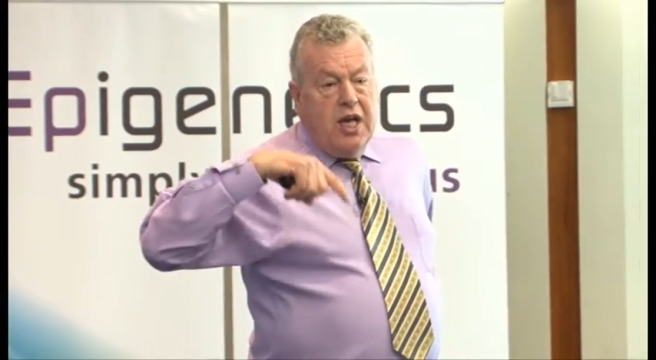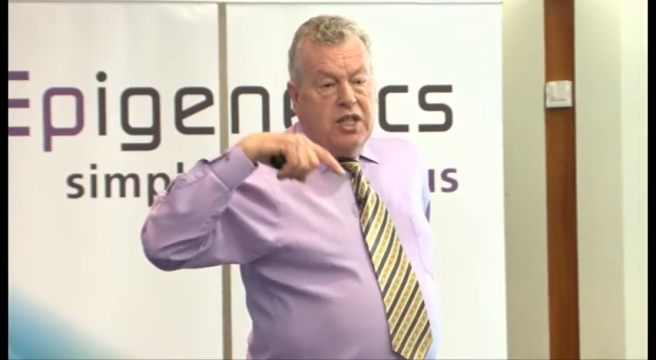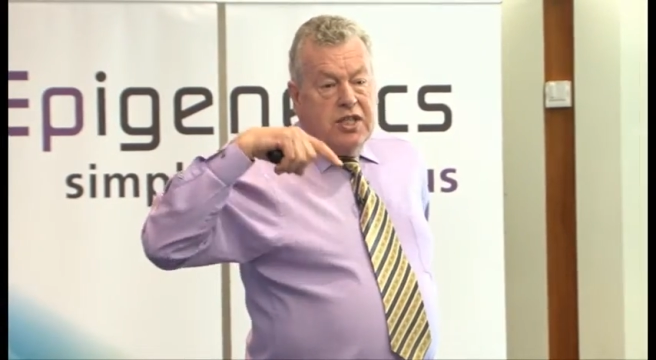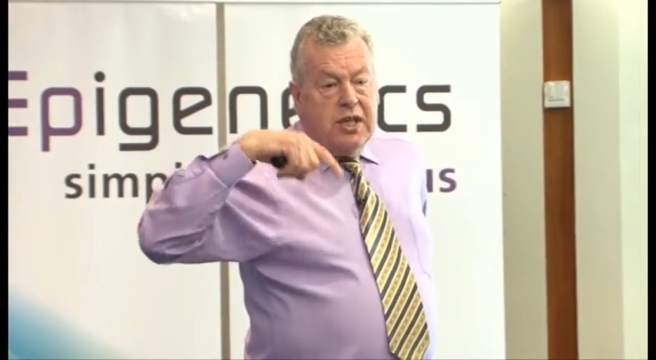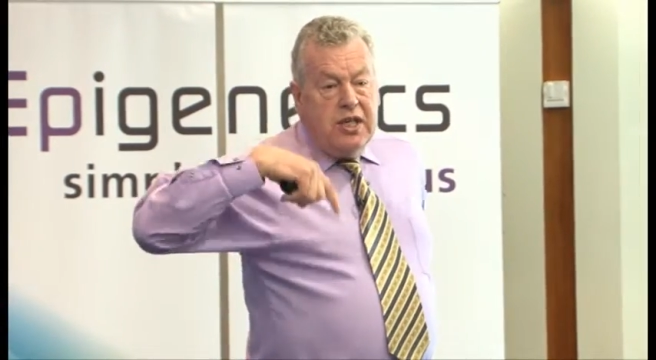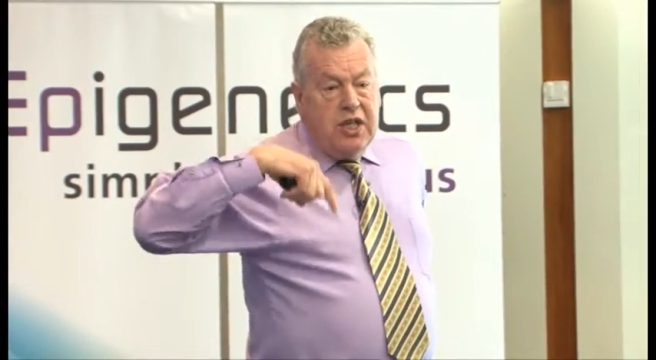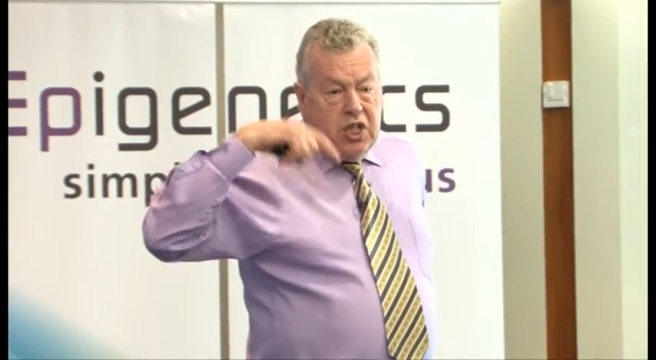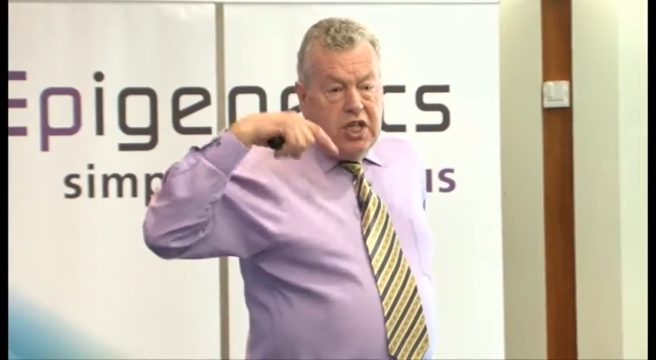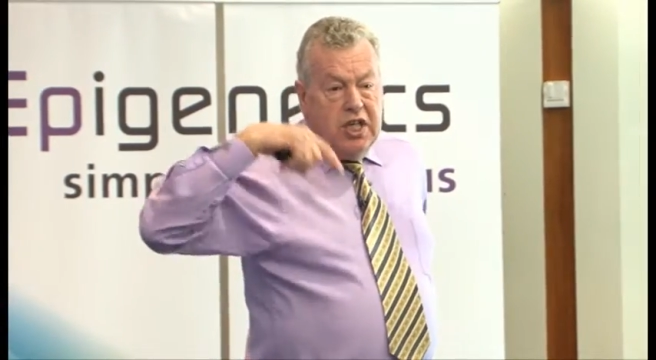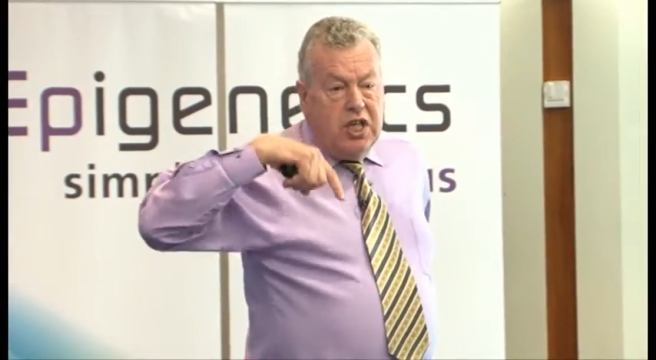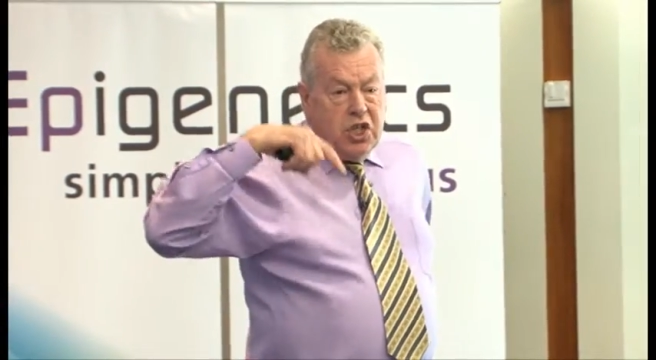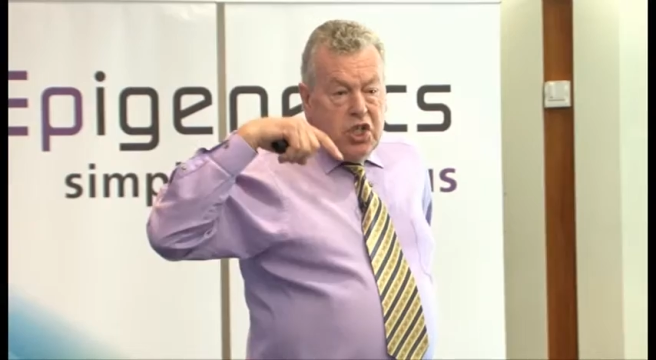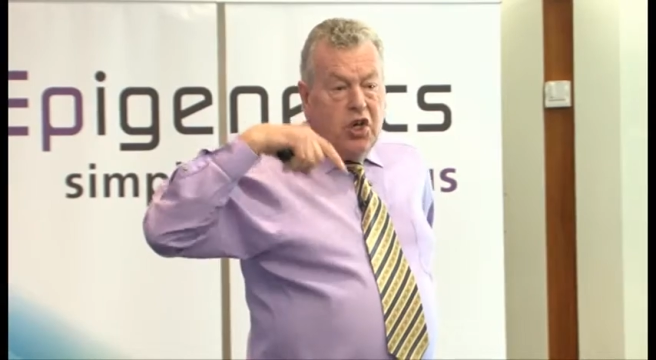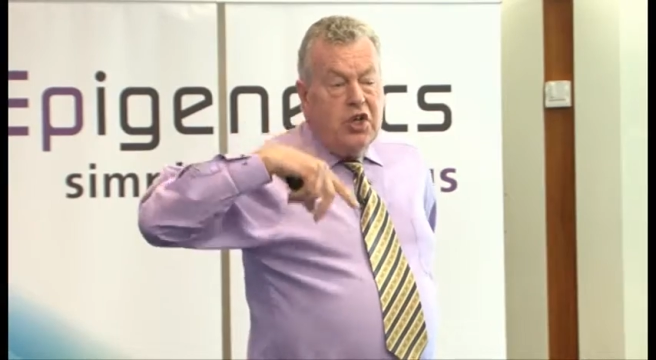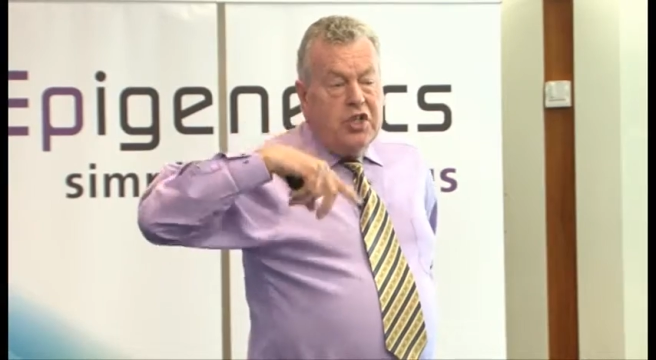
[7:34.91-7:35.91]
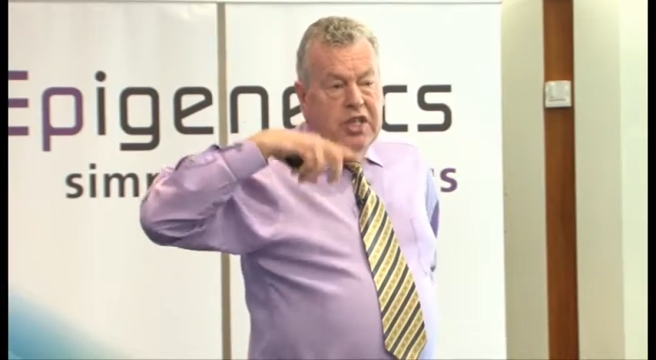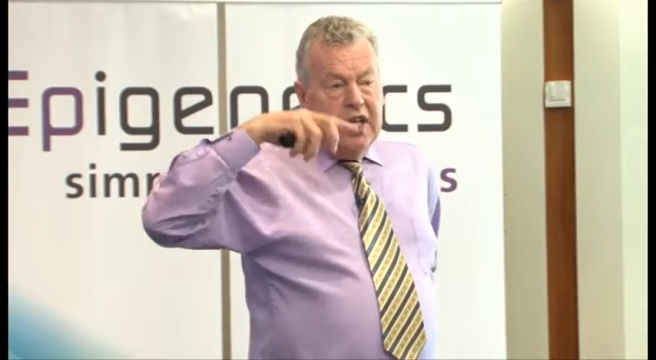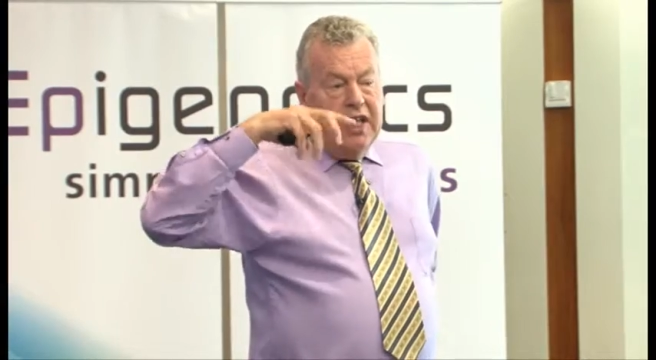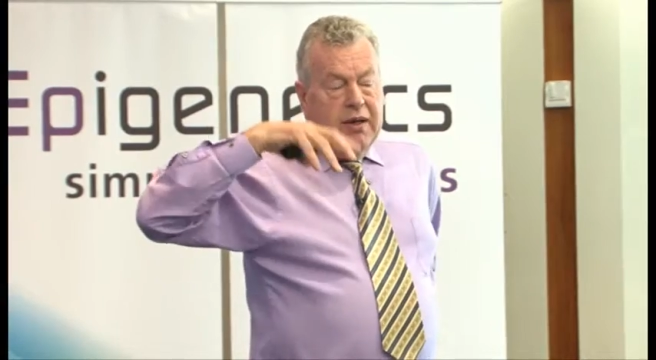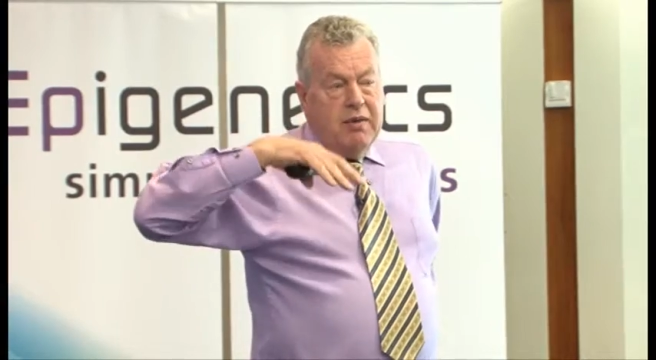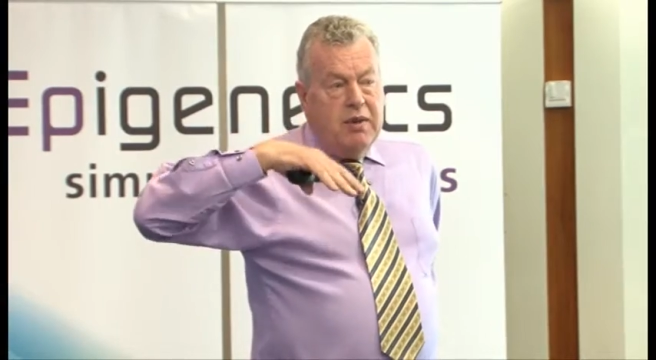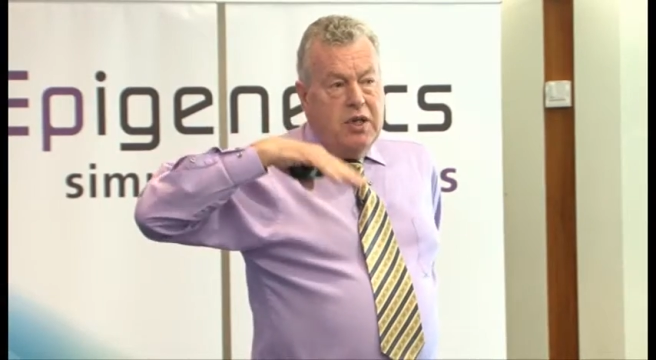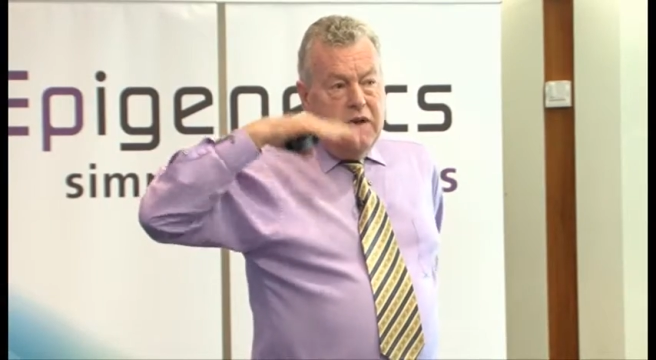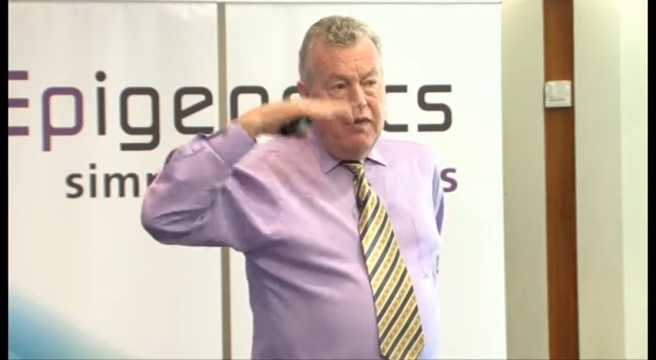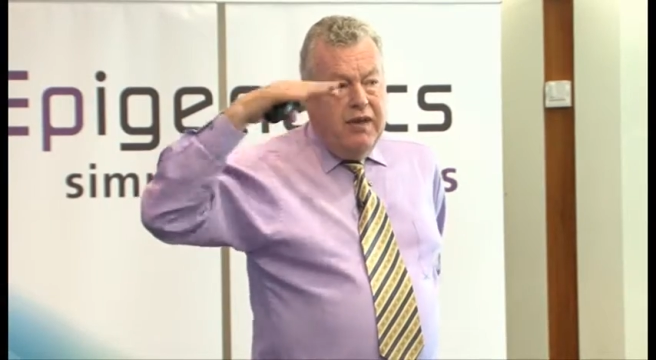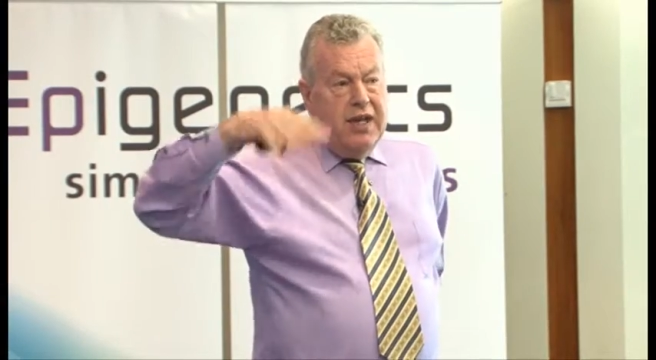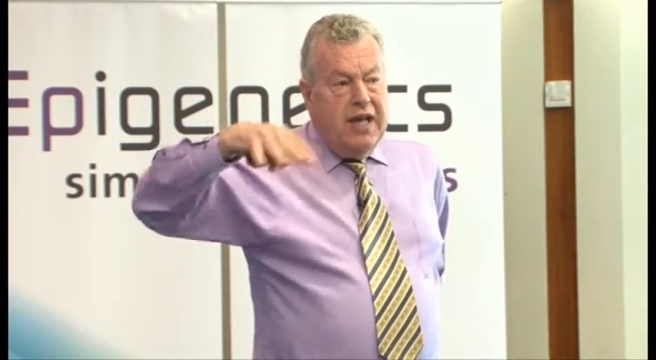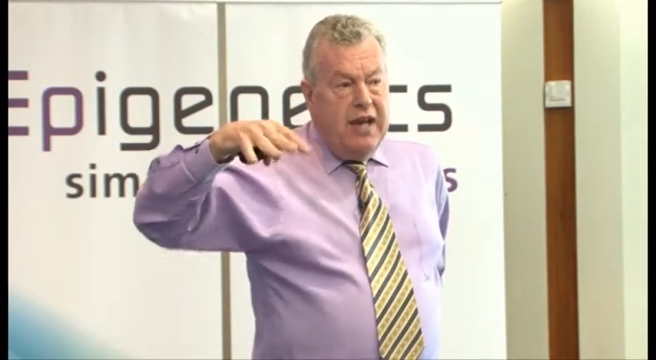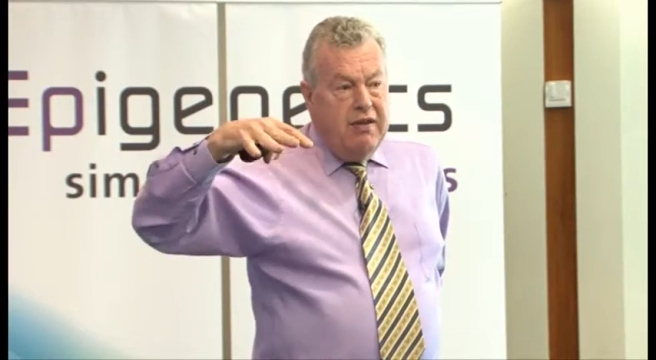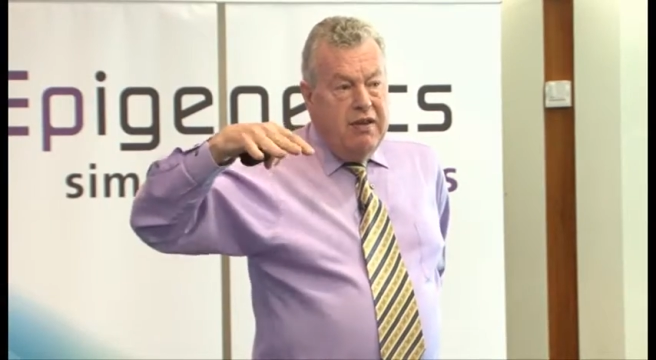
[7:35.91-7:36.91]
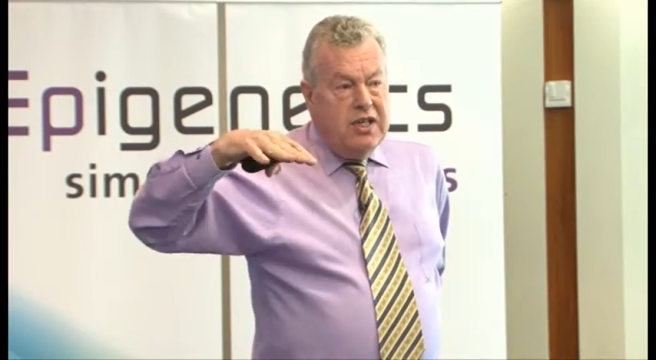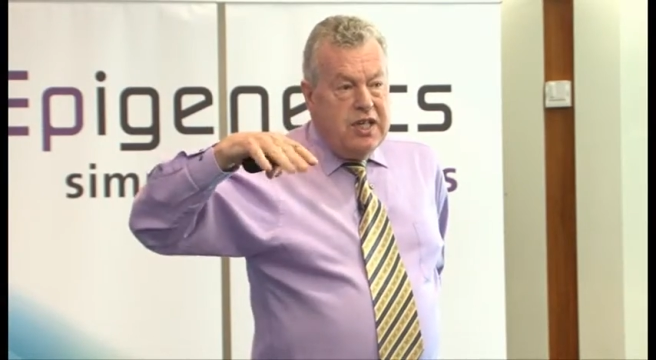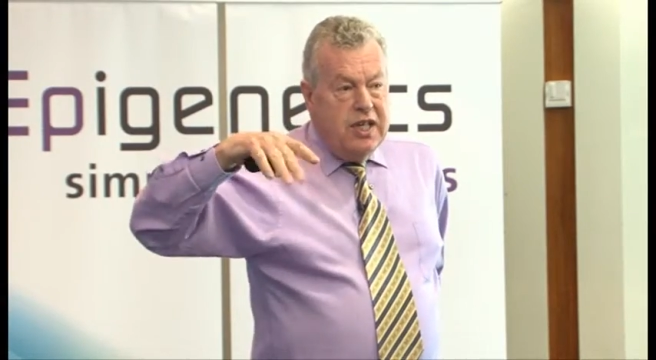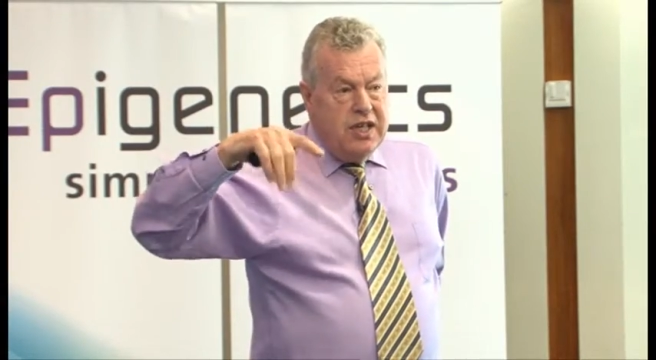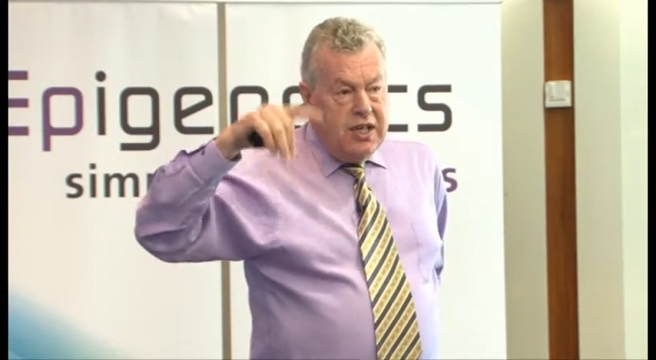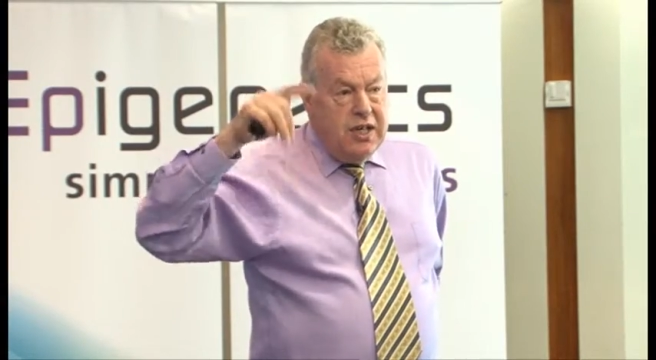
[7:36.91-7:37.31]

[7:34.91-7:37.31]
something genotoxic that you've inherited,